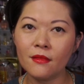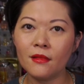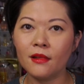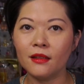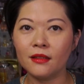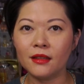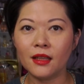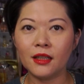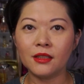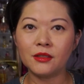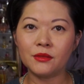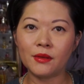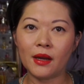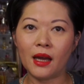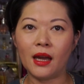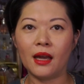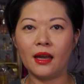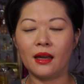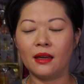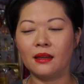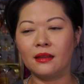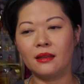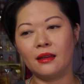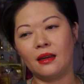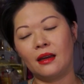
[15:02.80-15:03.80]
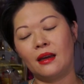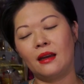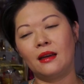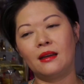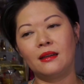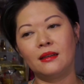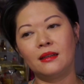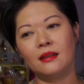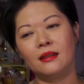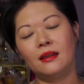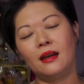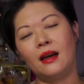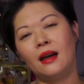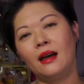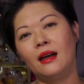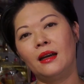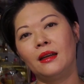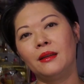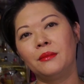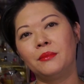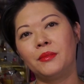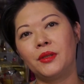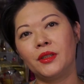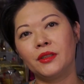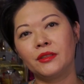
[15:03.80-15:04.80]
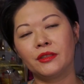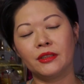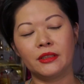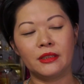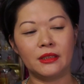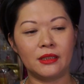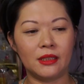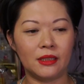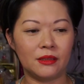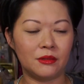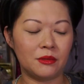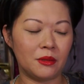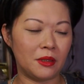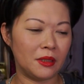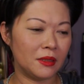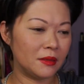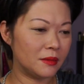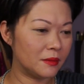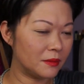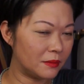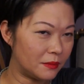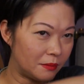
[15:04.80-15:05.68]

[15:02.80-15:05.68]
and that's why I purchased this one.